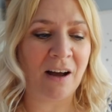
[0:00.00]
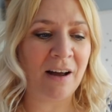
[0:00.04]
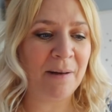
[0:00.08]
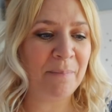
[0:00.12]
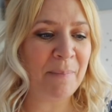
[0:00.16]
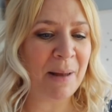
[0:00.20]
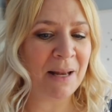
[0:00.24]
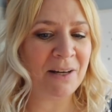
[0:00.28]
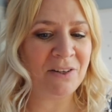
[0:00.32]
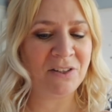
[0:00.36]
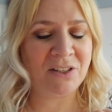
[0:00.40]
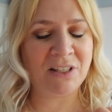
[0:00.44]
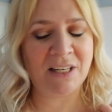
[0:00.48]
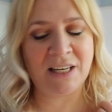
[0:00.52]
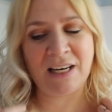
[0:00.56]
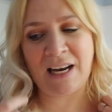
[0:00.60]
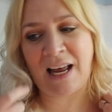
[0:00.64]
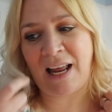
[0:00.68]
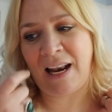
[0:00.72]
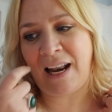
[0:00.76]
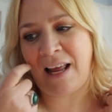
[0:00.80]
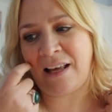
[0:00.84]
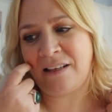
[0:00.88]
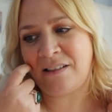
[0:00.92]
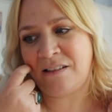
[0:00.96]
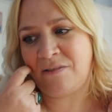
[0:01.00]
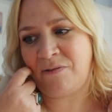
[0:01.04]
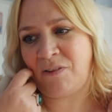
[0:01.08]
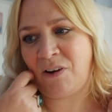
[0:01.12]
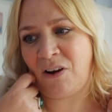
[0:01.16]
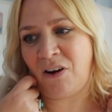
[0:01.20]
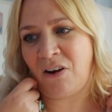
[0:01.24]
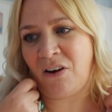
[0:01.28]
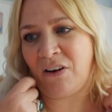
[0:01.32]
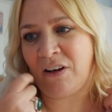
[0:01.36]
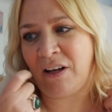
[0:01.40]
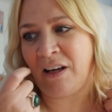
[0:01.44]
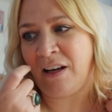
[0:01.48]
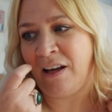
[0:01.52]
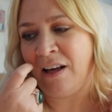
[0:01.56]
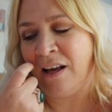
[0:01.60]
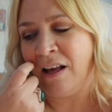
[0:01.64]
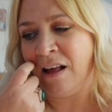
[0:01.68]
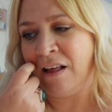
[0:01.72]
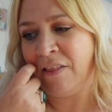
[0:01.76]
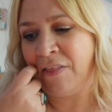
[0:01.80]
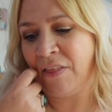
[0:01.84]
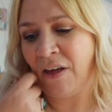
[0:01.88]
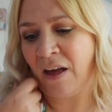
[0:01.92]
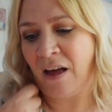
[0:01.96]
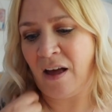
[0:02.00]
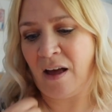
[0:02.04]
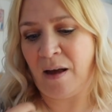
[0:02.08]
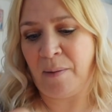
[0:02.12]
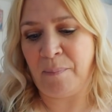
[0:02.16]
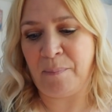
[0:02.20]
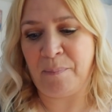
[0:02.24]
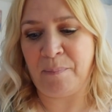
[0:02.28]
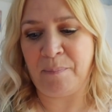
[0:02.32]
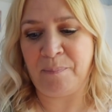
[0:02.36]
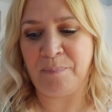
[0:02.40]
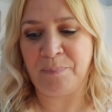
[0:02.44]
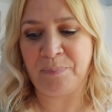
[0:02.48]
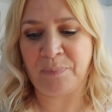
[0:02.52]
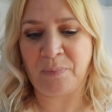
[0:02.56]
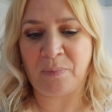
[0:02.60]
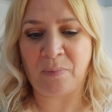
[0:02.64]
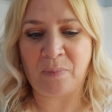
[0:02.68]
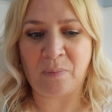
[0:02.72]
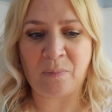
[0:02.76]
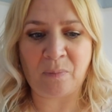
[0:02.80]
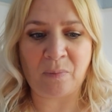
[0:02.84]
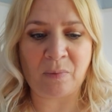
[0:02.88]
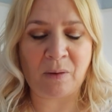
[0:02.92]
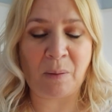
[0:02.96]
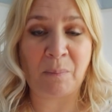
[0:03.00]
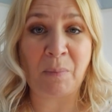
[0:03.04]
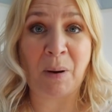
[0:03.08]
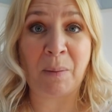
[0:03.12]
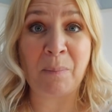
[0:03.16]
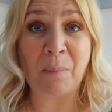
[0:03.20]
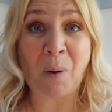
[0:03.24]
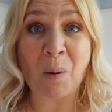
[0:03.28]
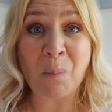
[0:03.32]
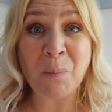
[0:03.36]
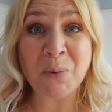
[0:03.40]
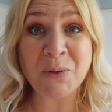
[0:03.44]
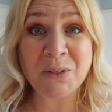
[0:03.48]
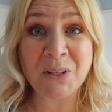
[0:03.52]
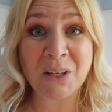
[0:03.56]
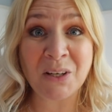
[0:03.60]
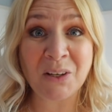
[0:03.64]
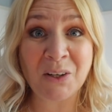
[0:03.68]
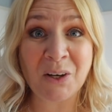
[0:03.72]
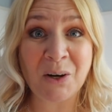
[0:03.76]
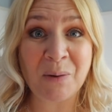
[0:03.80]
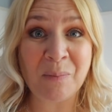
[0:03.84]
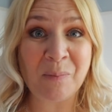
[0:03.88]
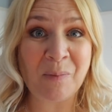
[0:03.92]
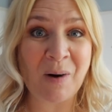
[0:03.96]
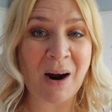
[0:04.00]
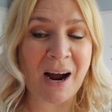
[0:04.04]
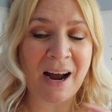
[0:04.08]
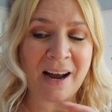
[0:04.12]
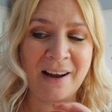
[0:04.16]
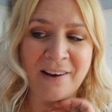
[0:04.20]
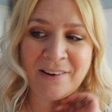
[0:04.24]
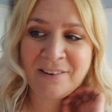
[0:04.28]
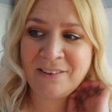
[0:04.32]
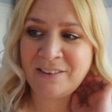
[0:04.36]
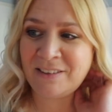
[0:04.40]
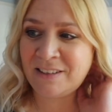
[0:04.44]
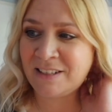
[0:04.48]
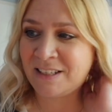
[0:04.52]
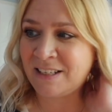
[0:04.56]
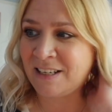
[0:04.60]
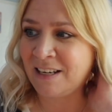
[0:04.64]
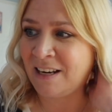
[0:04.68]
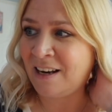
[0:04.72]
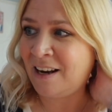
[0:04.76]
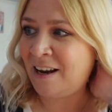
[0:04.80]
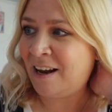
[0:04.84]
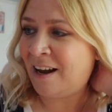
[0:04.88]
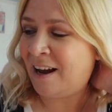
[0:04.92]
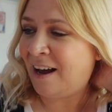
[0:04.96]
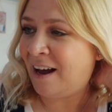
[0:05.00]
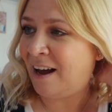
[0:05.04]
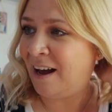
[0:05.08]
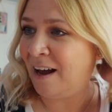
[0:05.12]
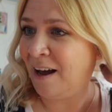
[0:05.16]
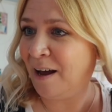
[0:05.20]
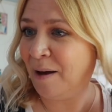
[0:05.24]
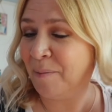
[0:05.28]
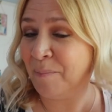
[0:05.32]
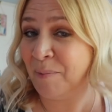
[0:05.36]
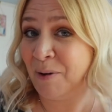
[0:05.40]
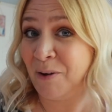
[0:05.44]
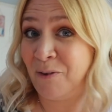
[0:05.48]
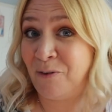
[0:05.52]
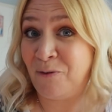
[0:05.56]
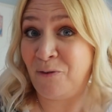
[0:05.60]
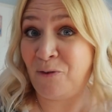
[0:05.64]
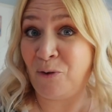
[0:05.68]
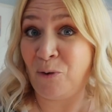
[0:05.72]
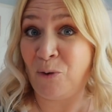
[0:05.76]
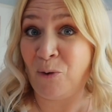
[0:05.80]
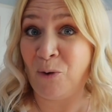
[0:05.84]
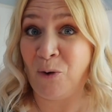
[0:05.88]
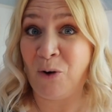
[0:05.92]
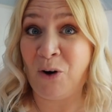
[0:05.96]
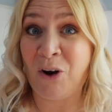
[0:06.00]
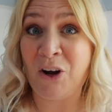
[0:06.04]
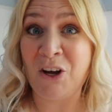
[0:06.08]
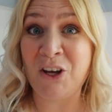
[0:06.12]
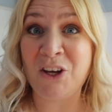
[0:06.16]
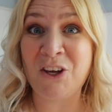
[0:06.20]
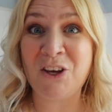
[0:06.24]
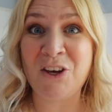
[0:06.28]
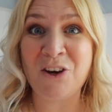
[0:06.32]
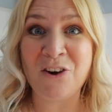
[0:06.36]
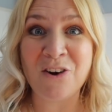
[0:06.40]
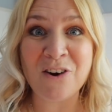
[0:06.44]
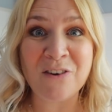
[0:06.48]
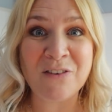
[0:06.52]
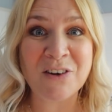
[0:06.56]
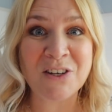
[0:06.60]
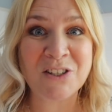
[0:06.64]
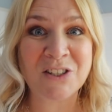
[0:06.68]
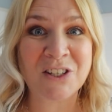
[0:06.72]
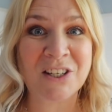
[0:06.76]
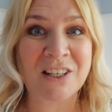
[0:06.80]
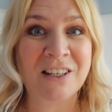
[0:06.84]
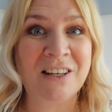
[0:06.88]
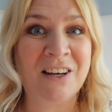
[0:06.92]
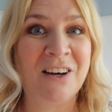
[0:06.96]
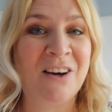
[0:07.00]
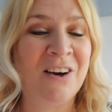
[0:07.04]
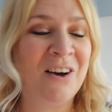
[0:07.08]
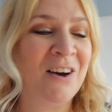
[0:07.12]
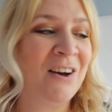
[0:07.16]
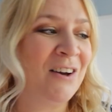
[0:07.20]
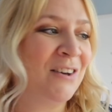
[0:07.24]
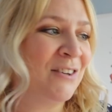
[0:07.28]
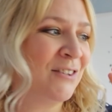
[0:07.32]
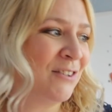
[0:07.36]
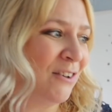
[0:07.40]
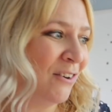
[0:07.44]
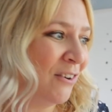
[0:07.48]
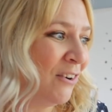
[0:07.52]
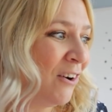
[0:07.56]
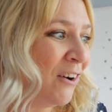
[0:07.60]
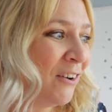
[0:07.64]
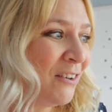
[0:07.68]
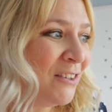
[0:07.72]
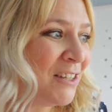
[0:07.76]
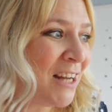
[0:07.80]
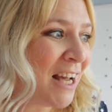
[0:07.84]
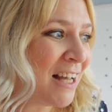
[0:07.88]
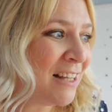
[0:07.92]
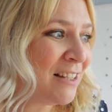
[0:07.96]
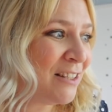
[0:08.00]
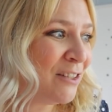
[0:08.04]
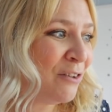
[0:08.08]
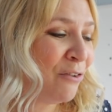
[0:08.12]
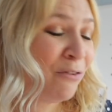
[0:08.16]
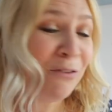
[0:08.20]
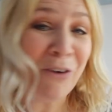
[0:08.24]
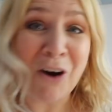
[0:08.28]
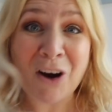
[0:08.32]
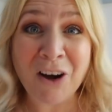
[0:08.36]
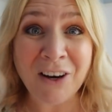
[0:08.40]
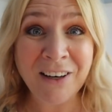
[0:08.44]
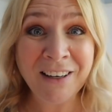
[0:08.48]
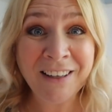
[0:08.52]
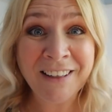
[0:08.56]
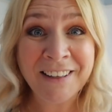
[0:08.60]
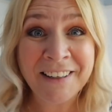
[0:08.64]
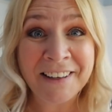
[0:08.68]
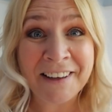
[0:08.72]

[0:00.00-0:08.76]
I mentioned in our last vlog that my mum was going to come round for Eurovision Song Contest fun.